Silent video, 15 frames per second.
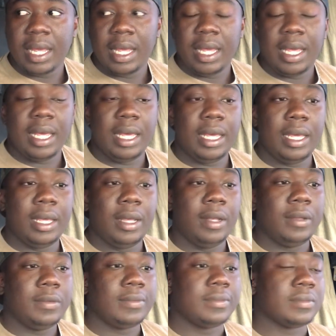And
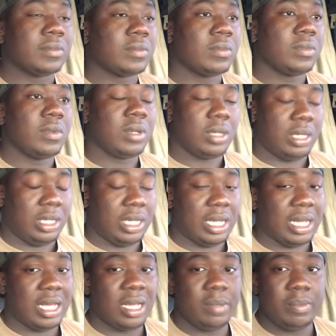that
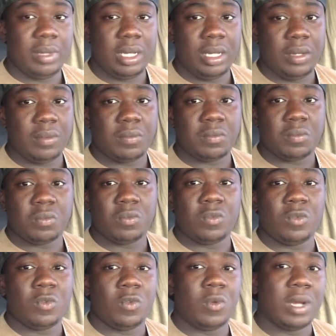company
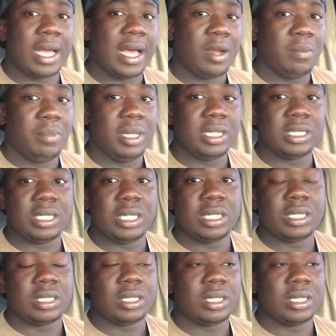went out of business.